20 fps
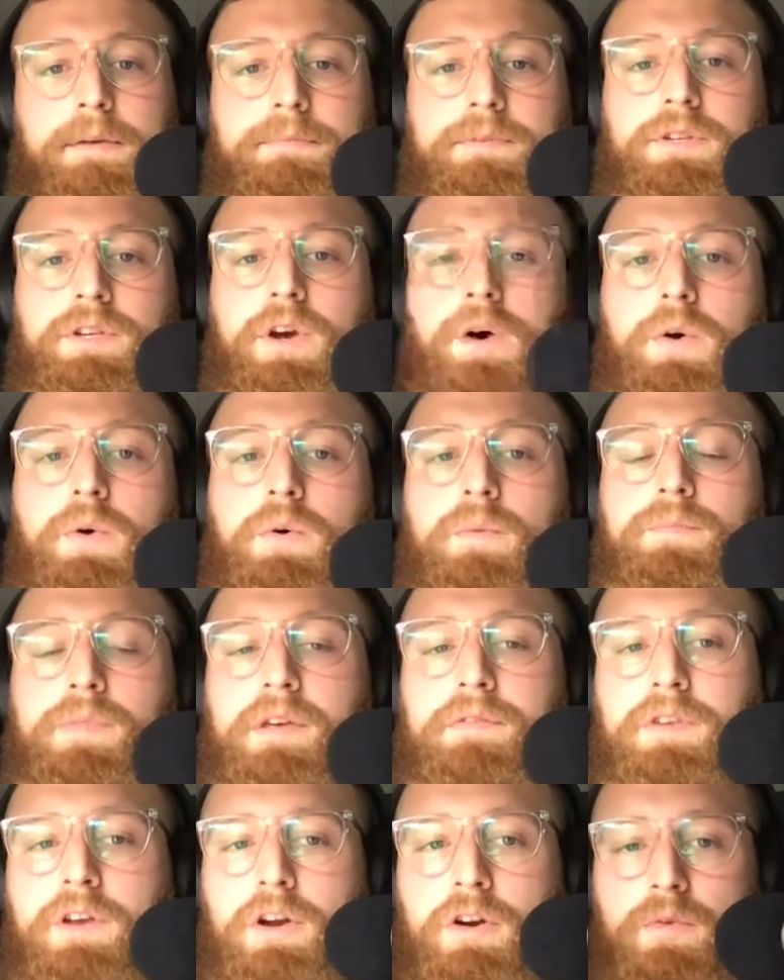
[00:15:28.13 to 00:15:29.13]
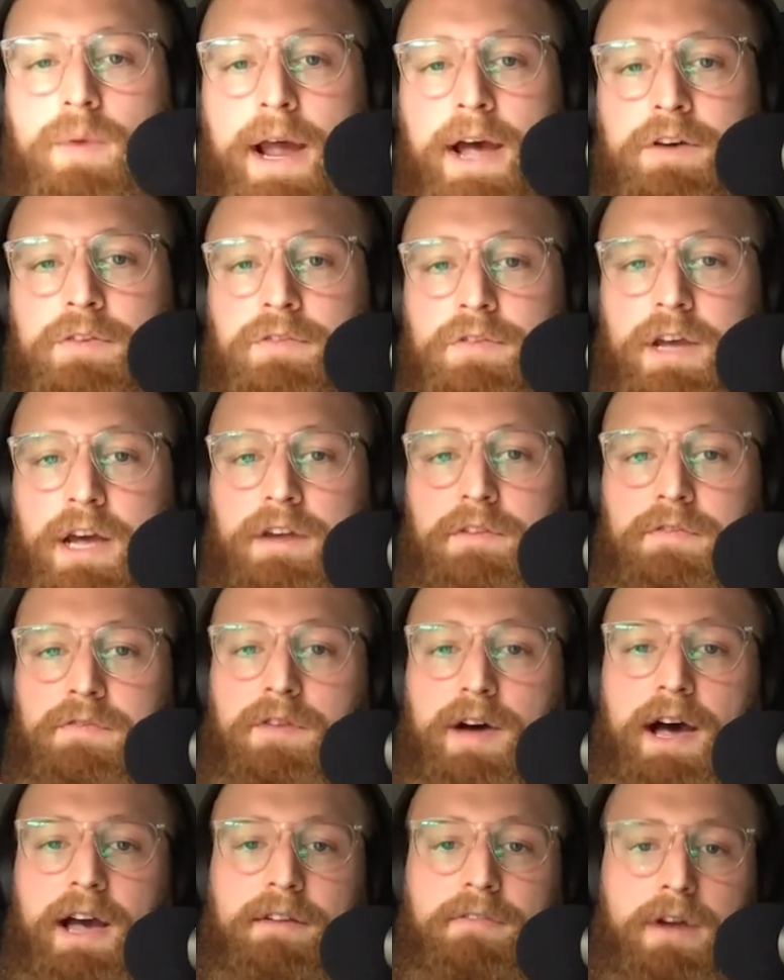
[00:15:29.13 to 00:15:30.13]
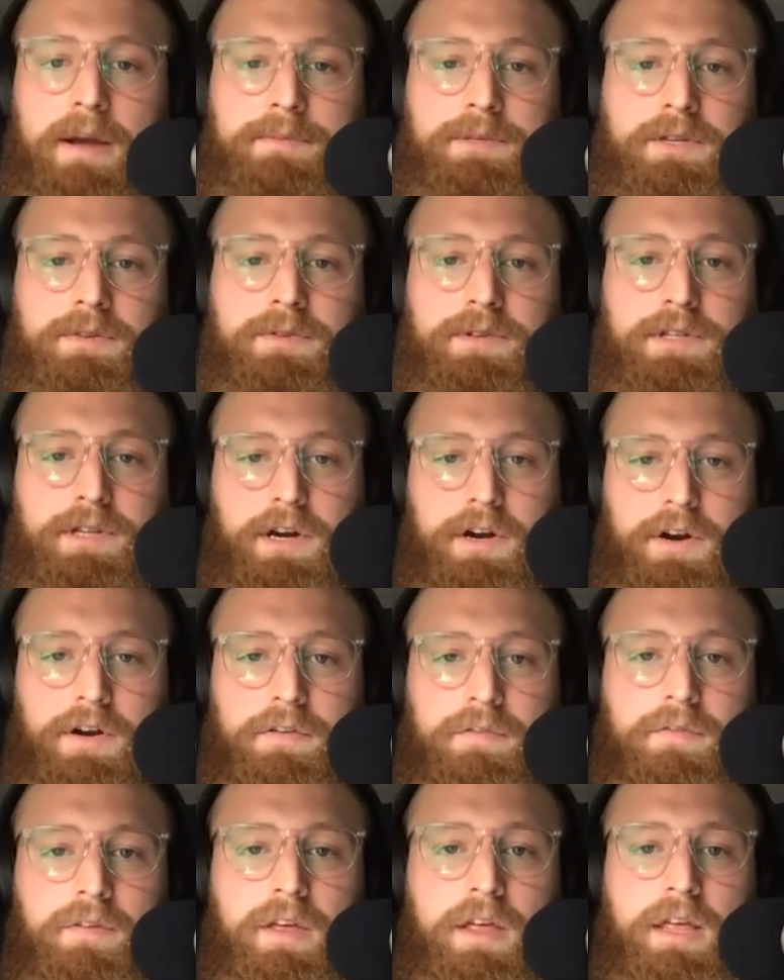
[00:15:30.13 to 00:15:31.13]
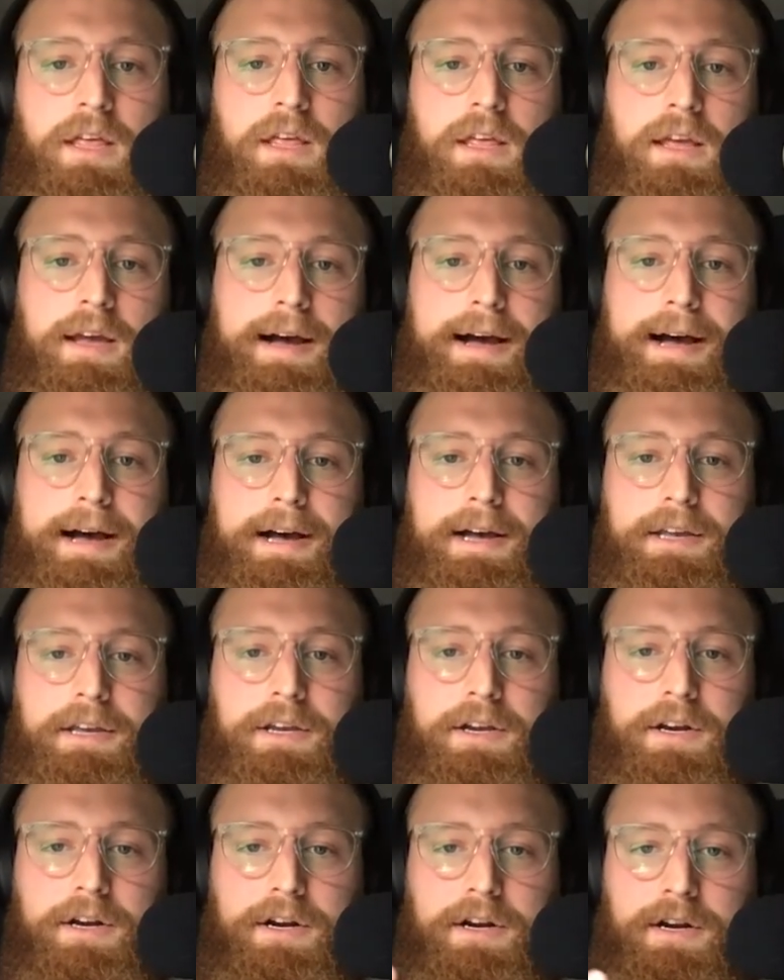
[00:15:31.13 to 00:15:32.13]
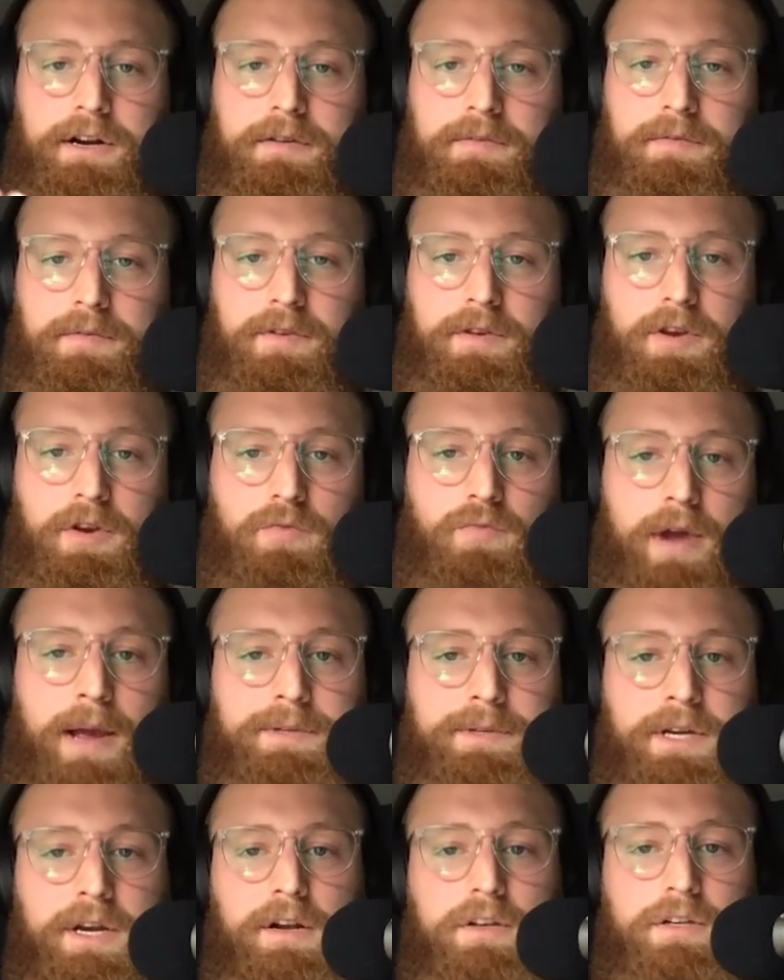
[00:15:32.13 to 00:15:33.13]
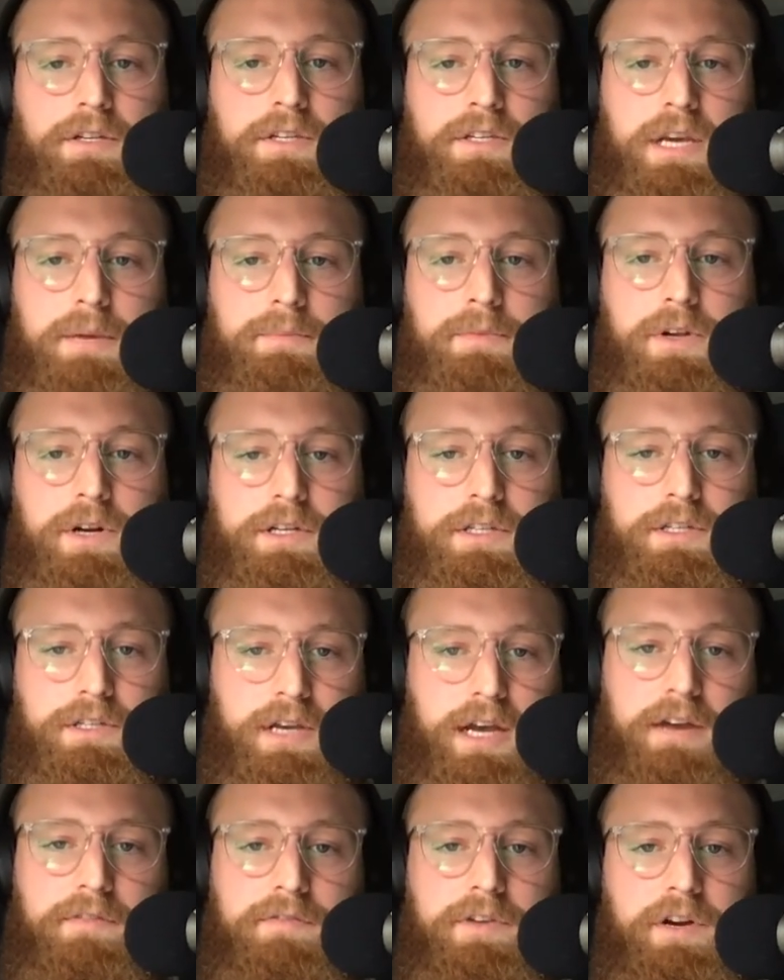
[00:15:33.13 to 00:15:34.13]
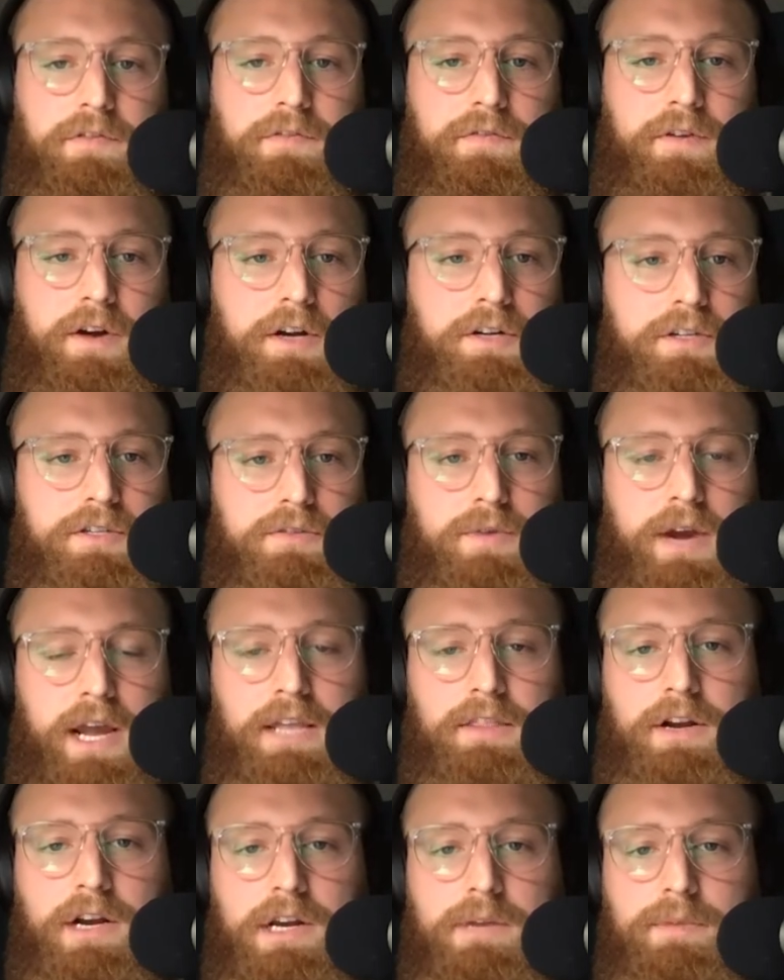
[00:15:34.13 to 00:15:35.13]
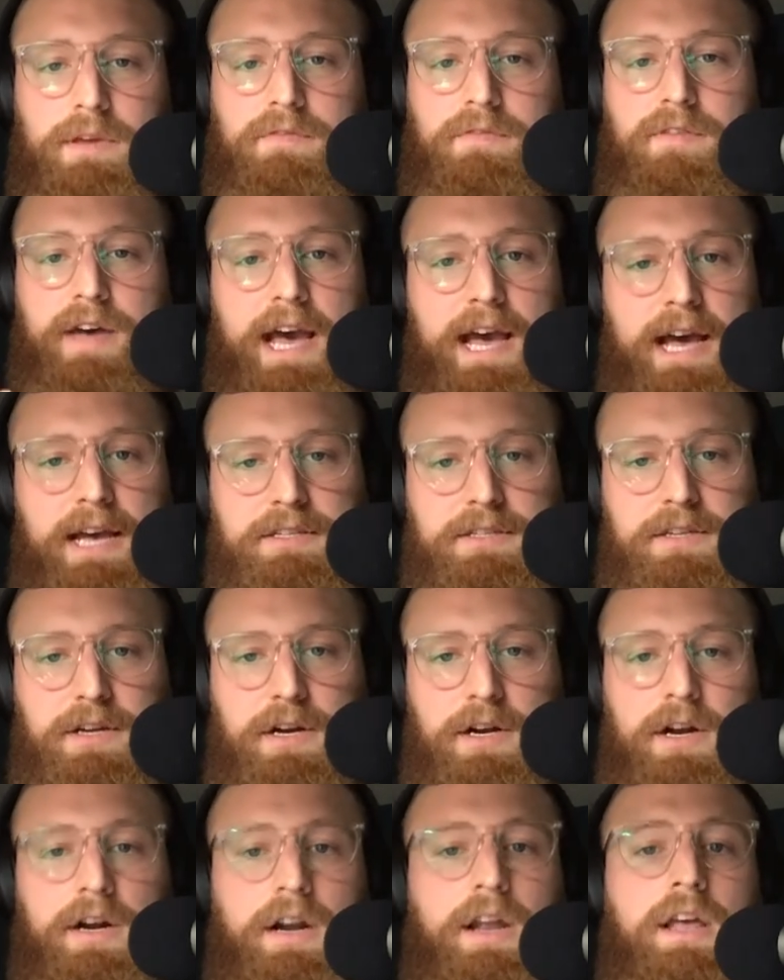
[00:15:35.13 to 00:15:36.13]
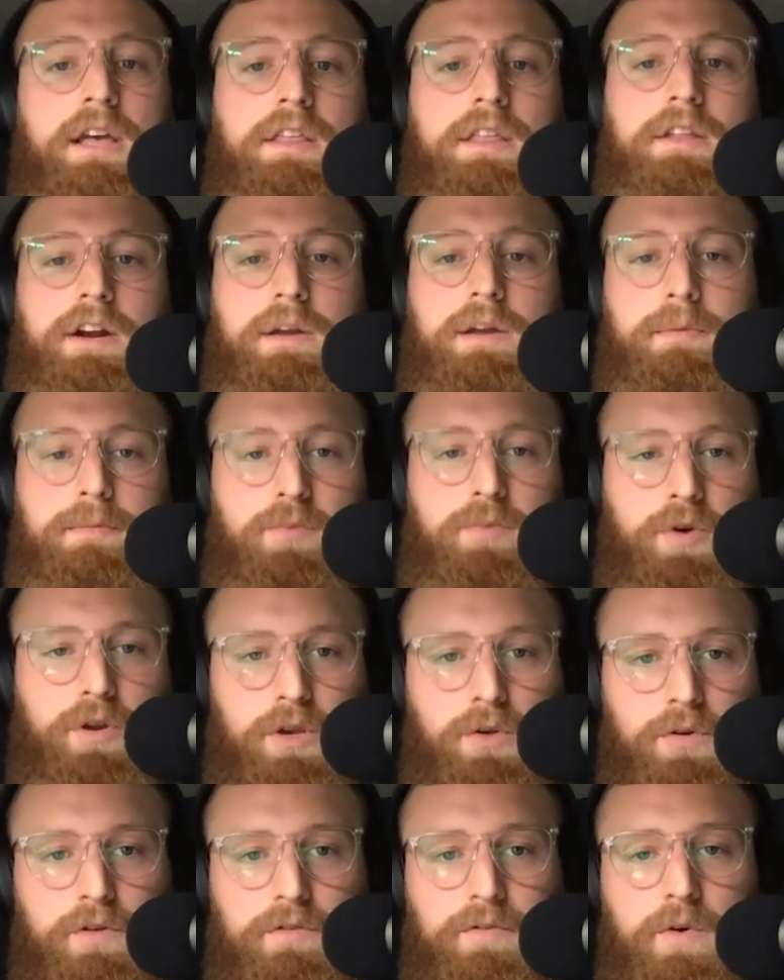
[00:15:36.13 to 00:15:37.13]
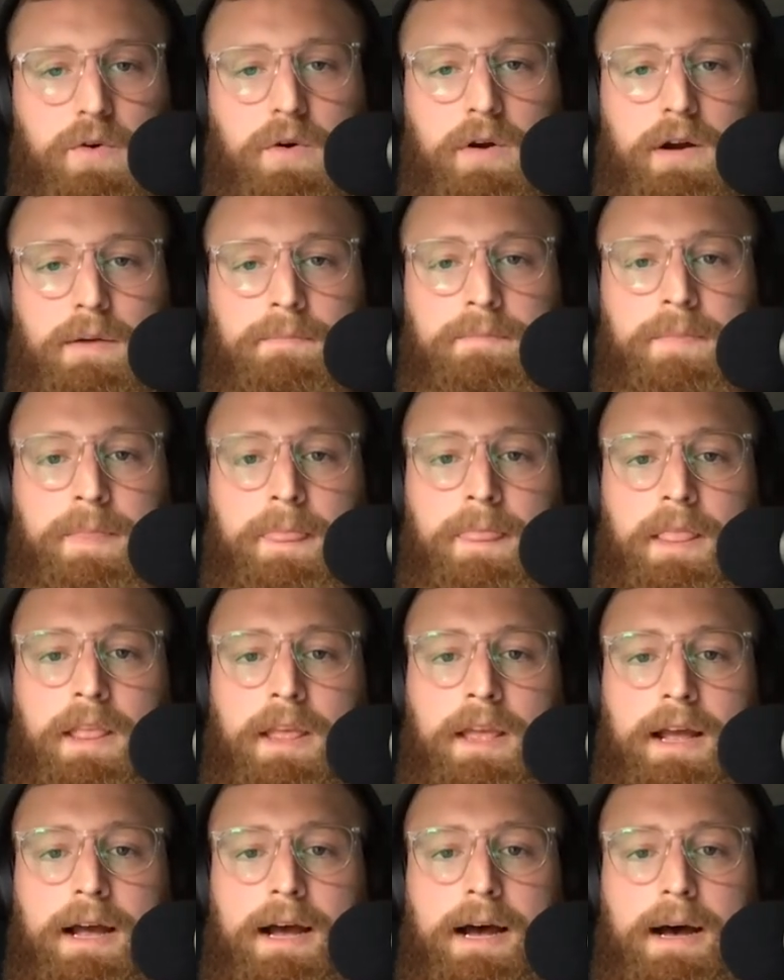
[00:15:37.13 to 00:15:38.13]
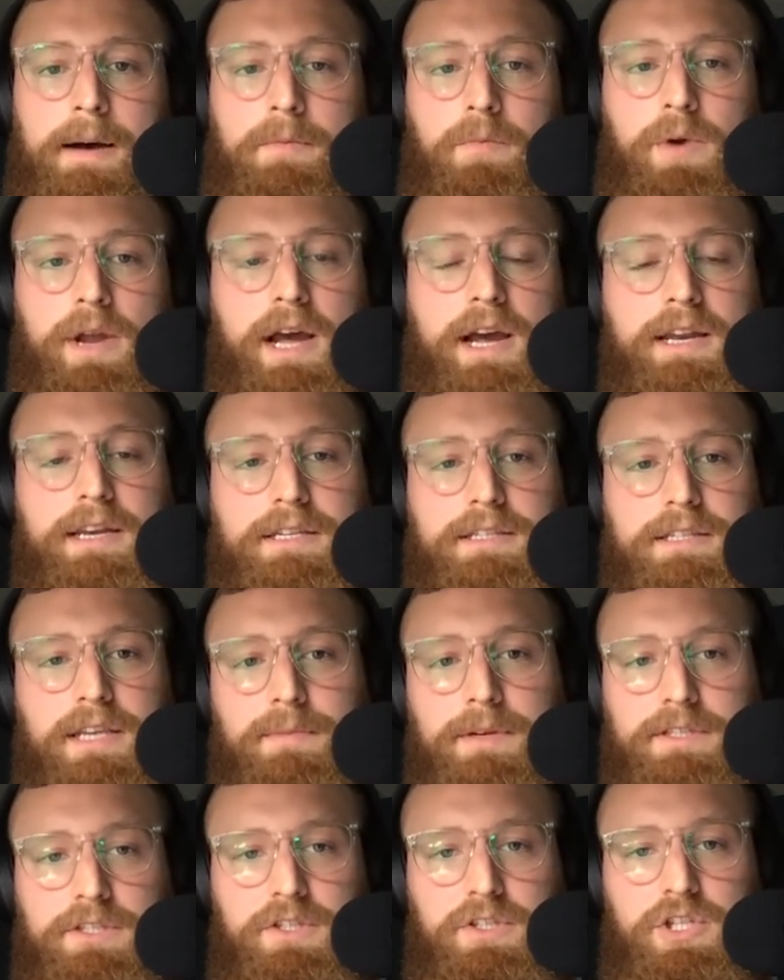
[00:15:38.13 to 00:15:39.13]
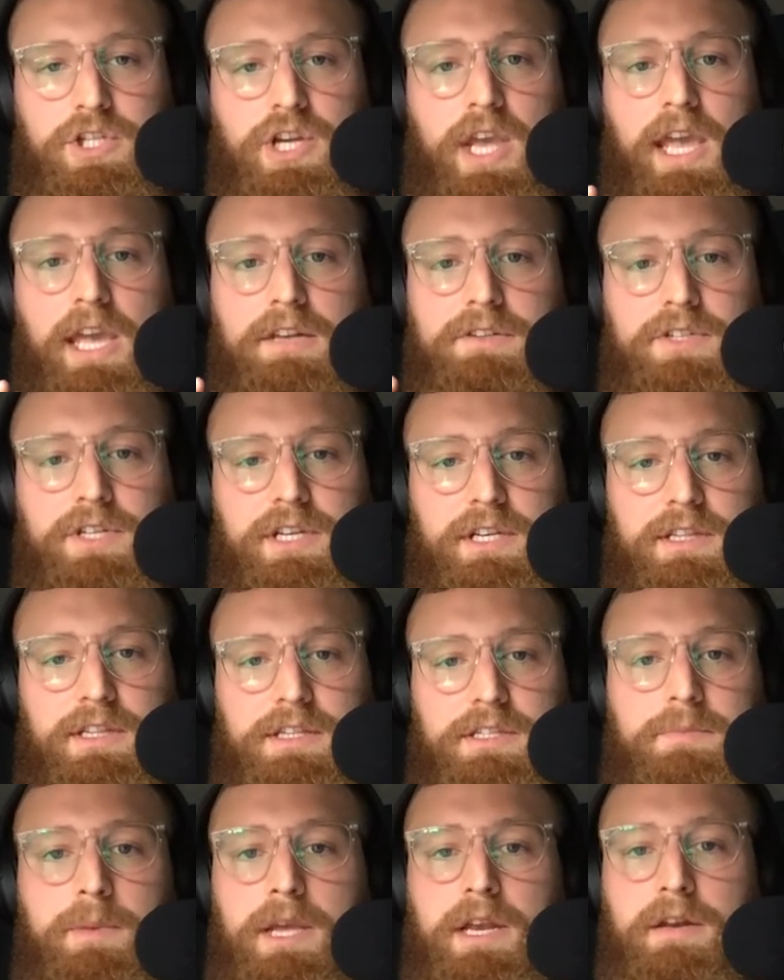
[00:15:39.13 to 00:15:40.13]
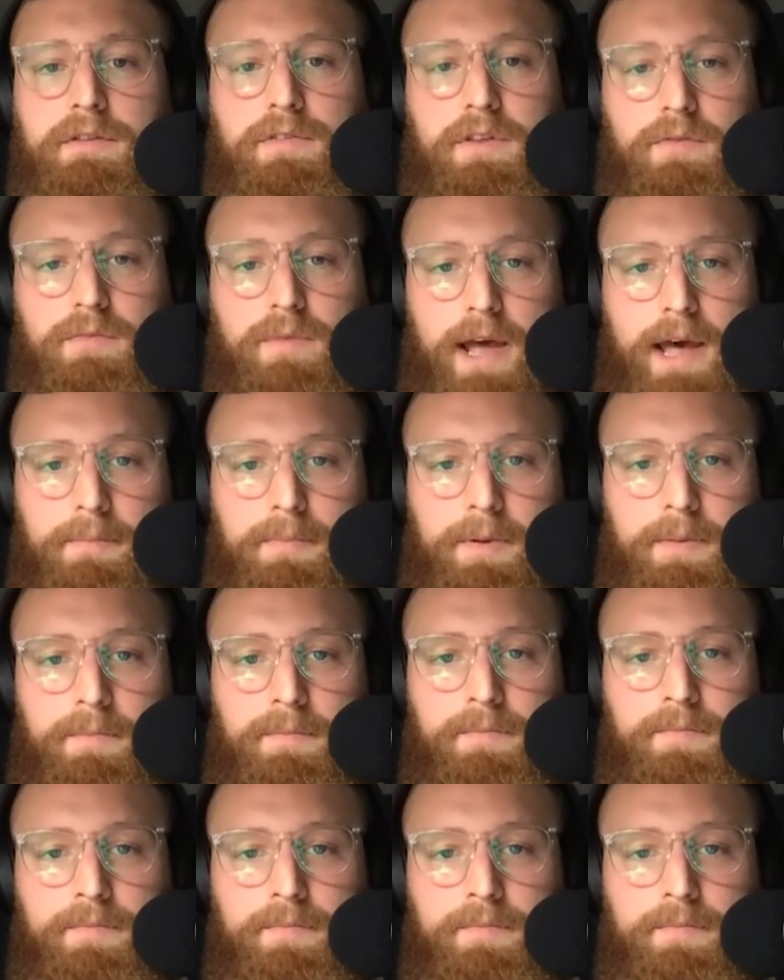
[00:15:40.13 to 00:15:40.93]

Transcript: So if you're around kind of 5 reps in reserve, your reps are going to look similar to kind of your first, right? They're going to be faster. They're going to be more uniform. We're not going to see much change in the speed of the rep.